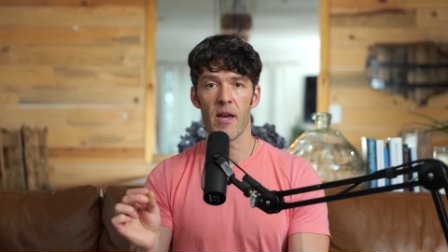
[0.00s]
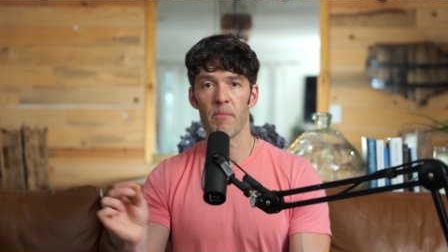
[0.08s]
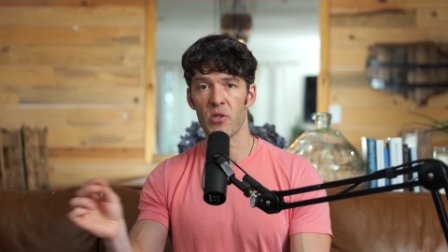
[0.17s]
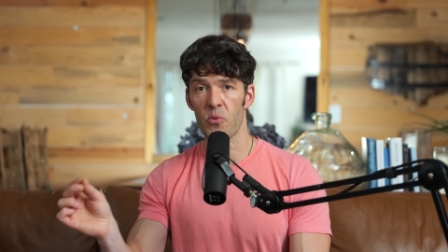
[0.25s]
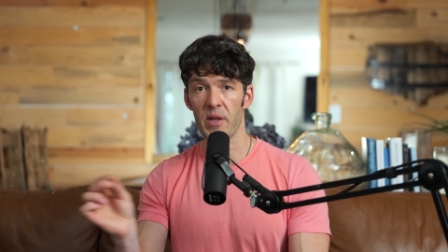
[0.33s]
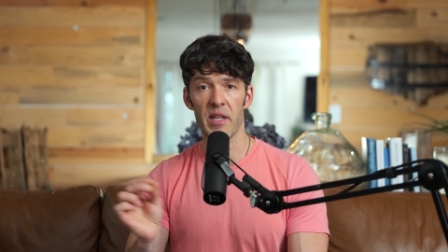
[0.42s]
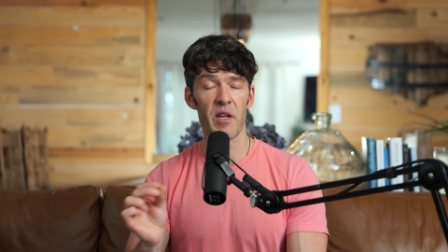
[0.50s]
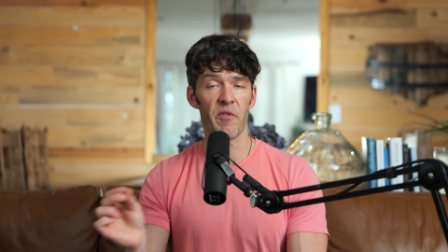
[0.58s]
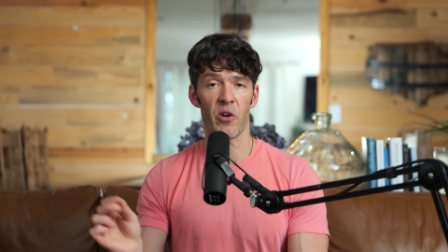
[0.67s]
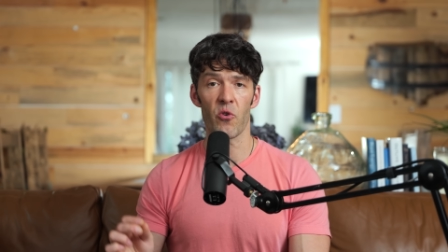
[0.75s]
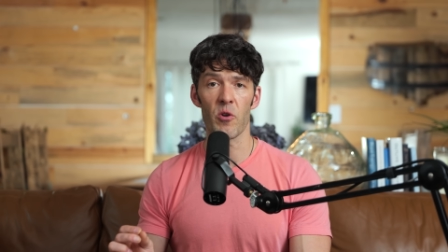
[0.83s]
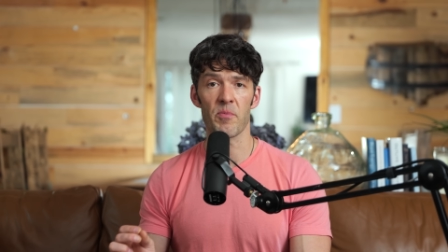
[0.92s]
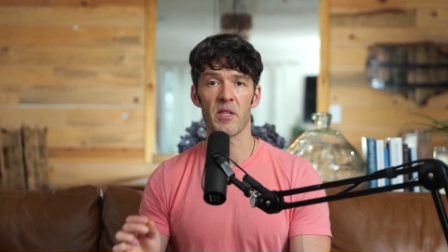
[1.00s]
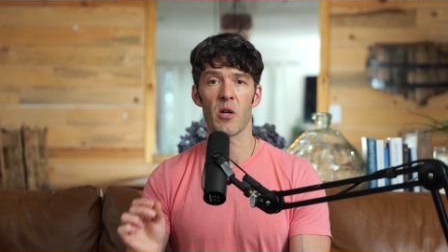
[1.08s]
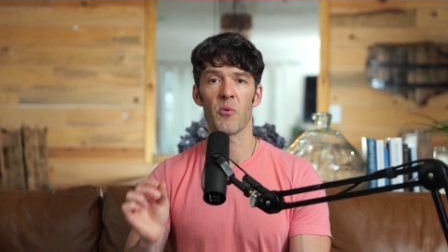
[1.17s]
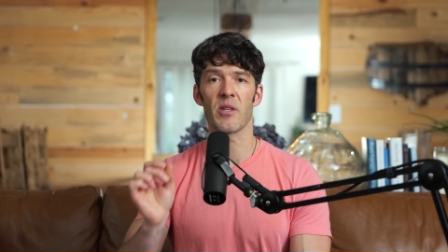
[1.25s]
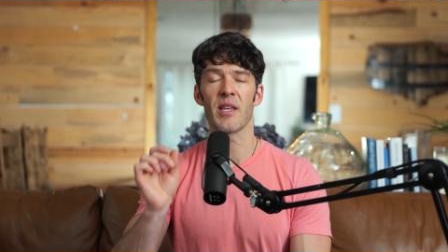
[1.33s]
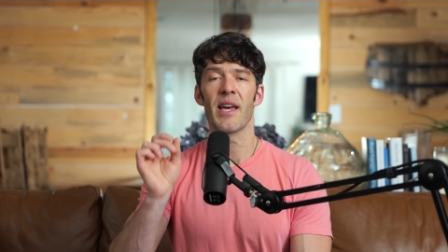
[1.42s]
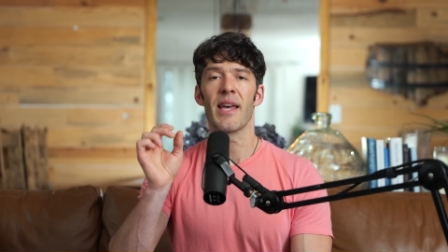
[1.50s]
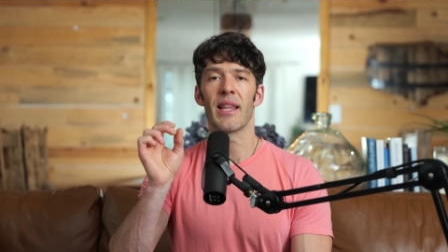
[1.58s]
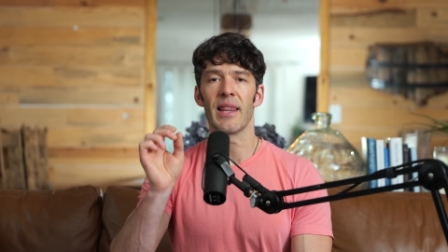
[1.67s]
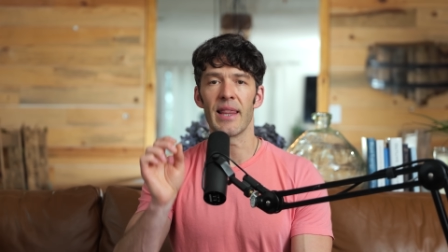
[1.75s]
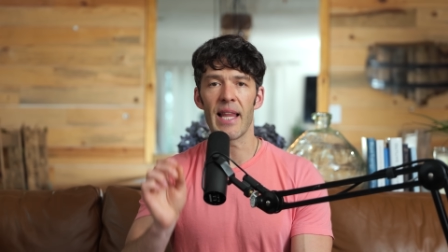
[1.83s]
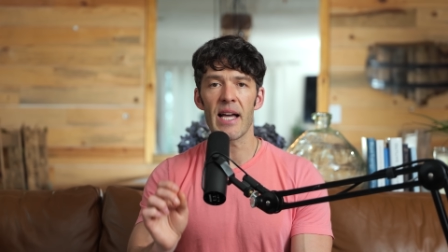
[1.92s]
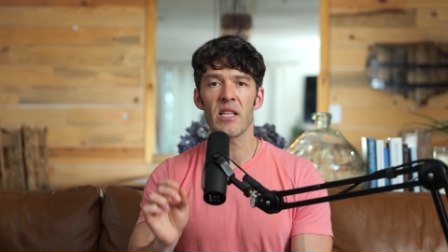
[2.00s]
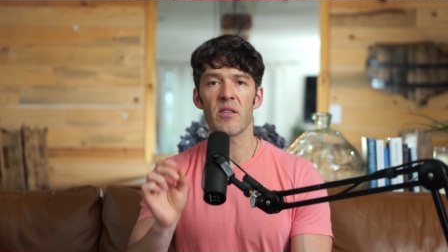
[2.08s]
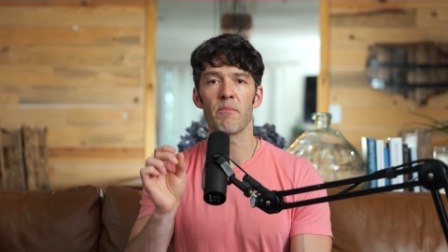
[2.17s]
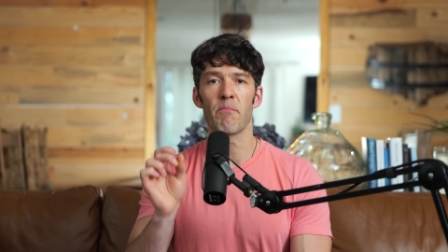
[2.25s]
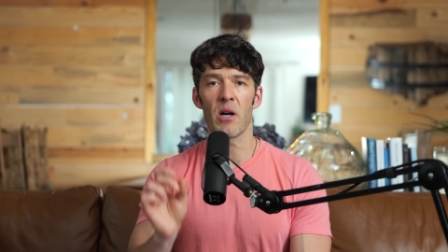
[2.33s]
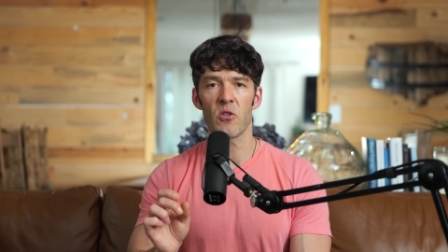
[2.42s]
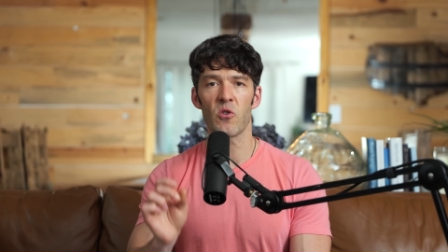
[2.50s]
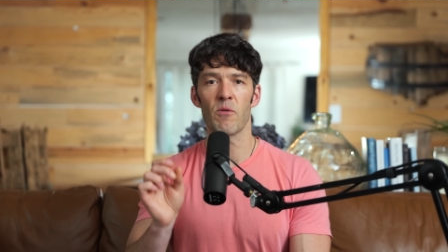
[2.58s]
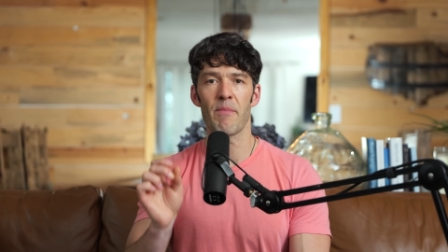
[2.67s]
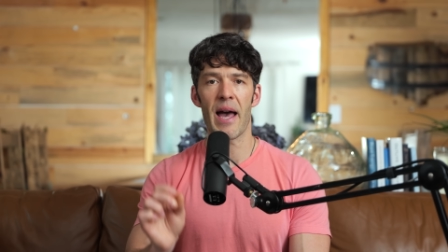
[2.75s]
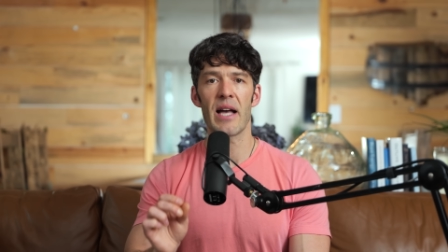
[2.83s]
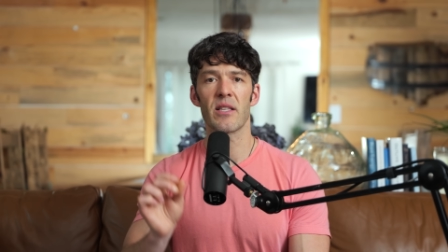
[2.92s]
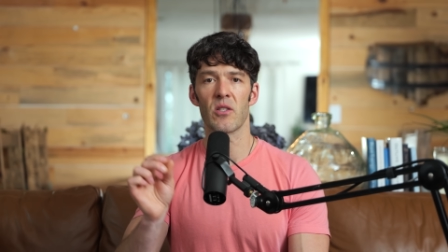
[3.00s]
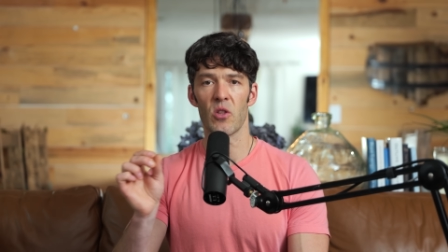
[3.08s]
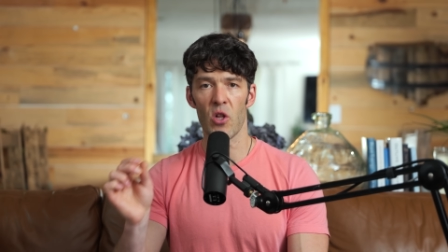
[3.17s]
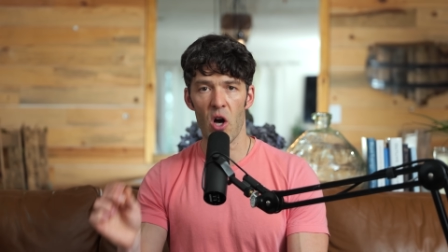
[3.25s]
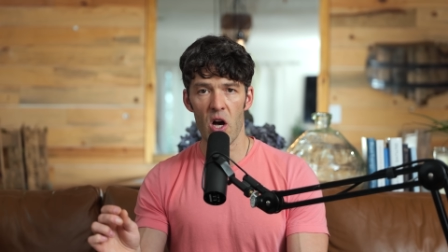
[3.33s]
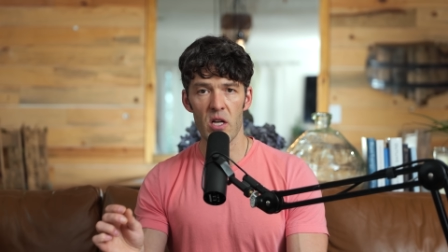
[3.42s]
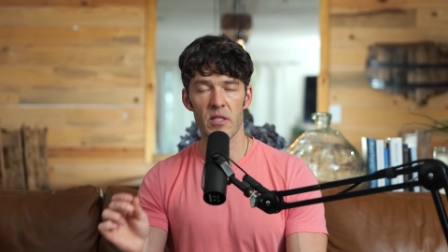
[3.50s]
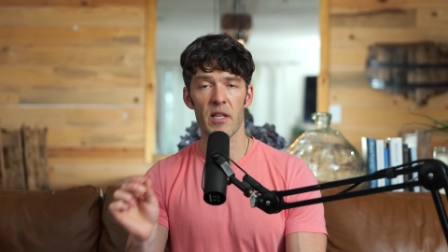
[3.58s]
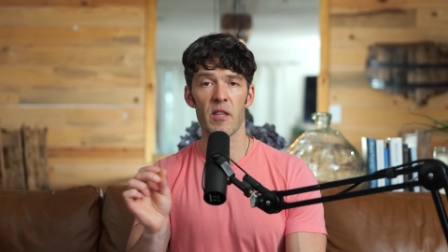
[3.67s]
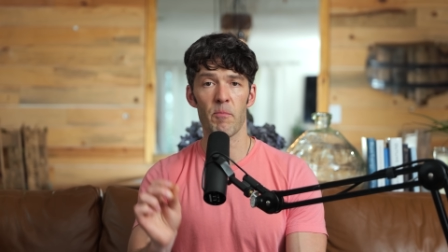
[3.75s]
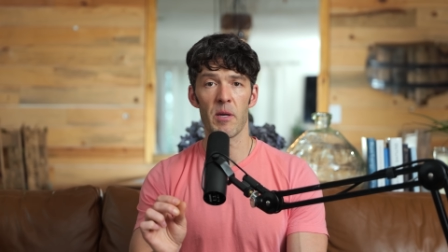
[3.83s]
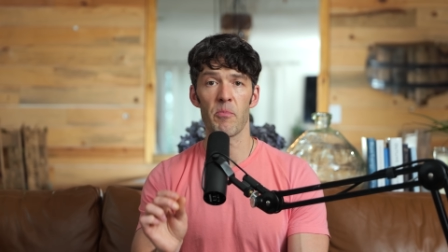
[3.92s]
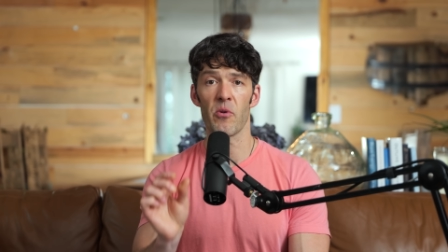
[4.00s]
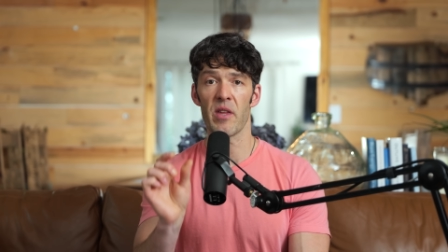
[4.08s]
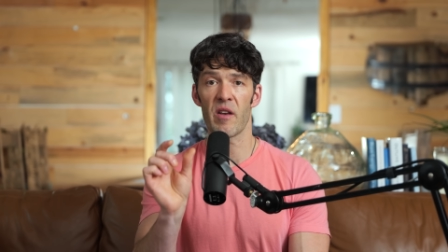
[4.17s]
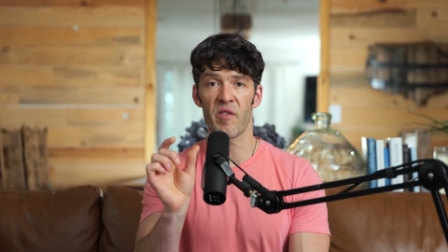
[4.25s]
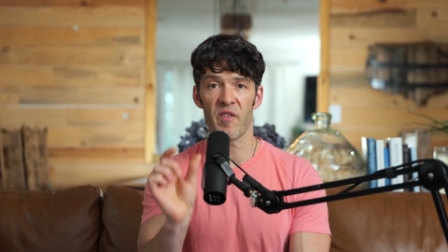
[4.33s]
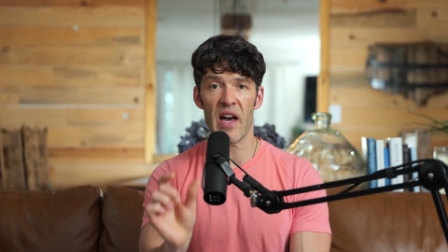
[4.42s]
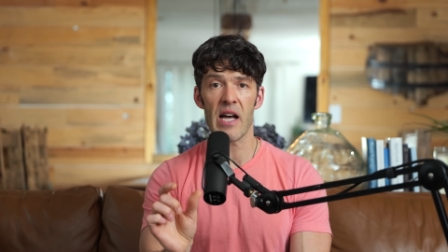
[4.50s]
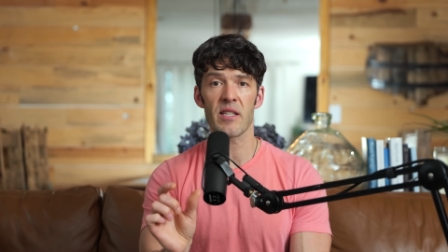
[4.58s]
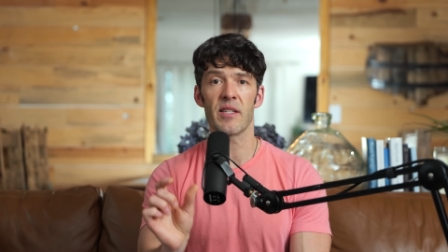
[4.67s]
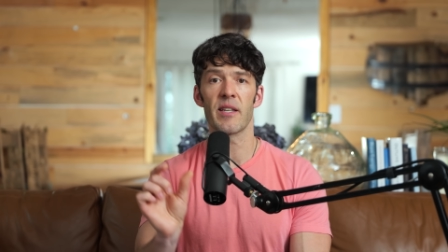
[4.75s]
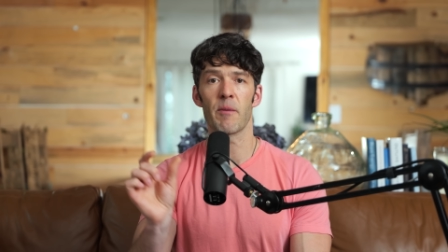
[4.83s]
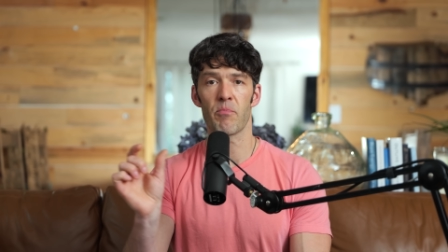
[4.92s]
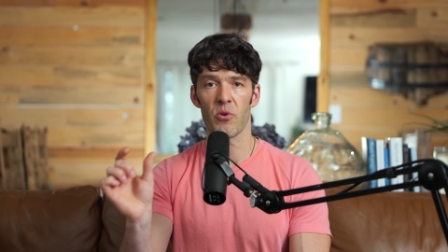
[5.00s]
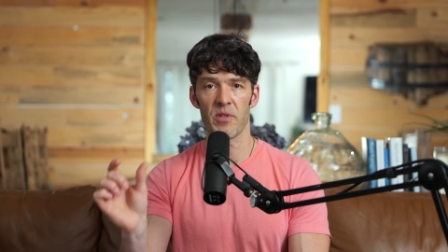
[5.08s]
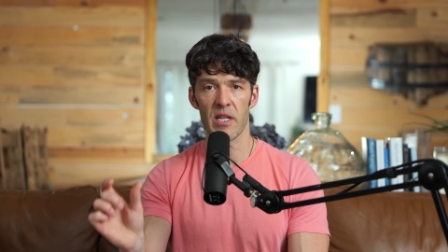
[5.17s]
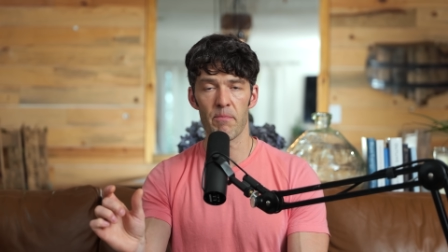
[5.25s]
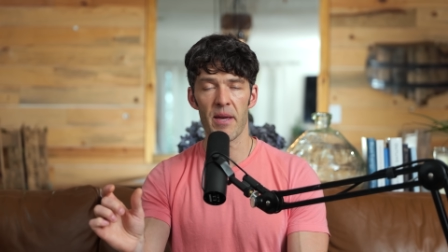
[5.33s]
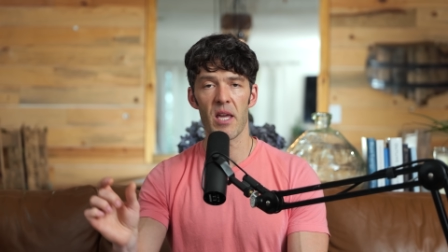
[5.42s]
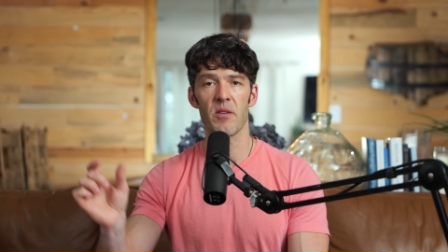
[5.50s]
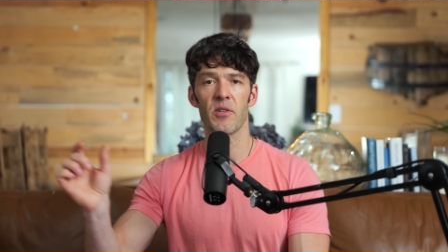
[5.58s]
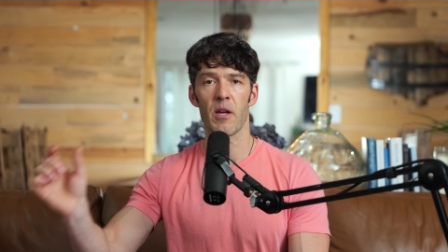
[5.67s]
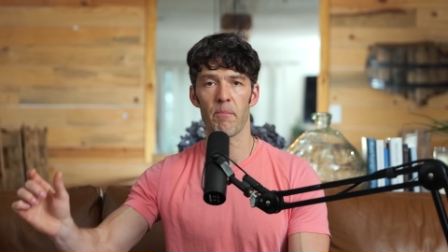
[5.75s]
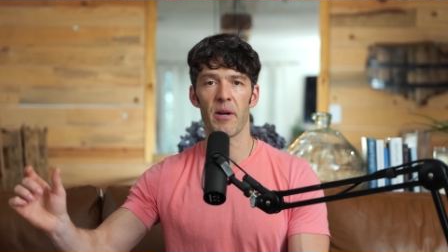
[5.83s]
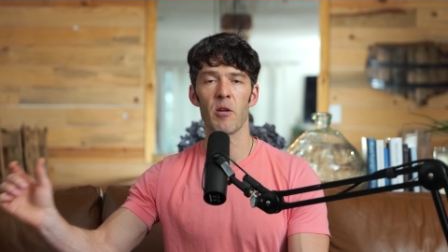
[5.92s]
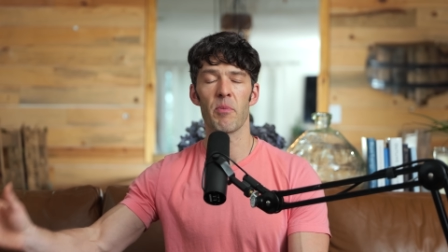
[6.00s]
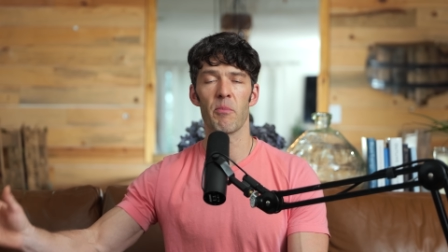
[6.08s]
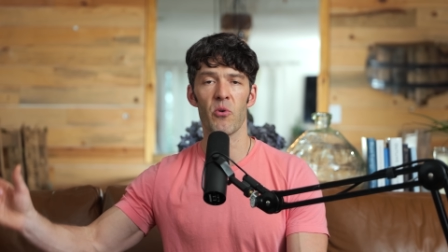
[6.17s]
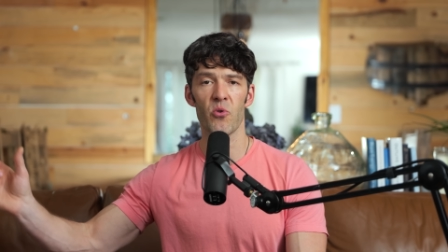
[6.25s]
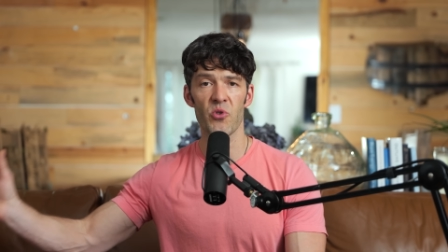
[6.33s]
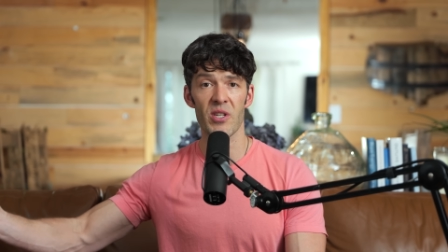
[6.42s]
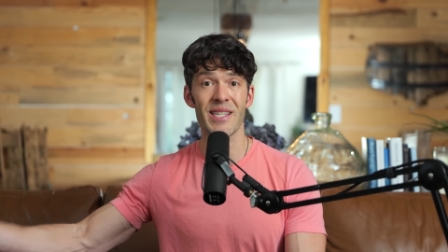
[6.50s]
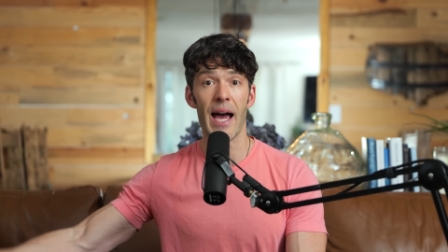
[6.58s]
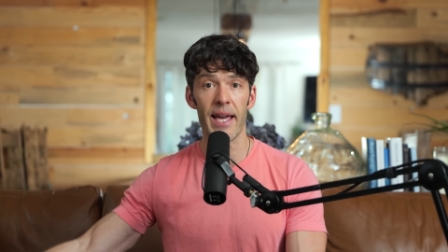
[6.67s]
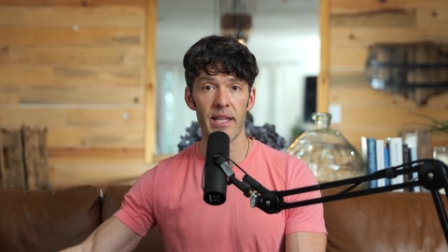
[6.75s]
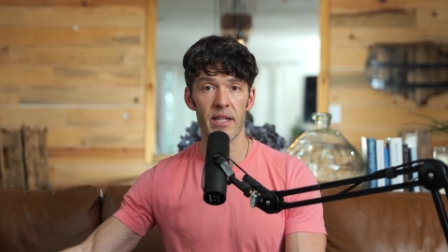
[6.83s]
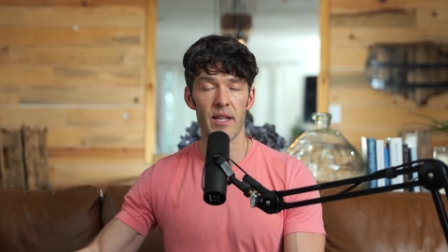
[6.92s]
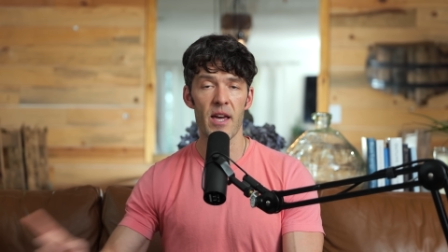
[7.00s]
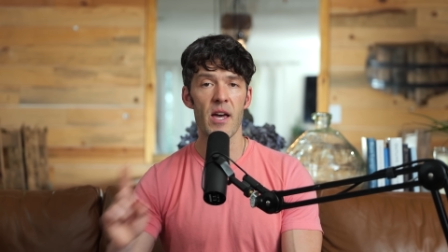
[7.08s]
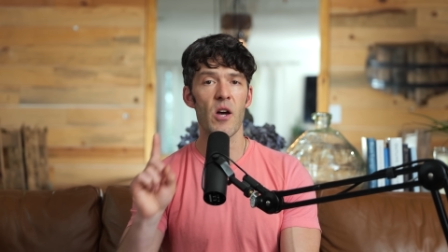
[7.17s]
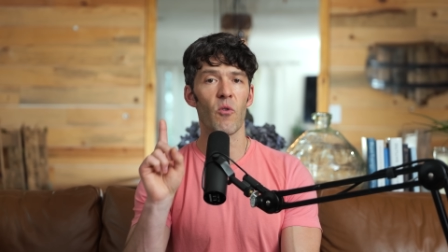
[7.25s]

Between the different groups, there was less muscle mass lost in the people that fasted and protein paced compared to people who just dieted.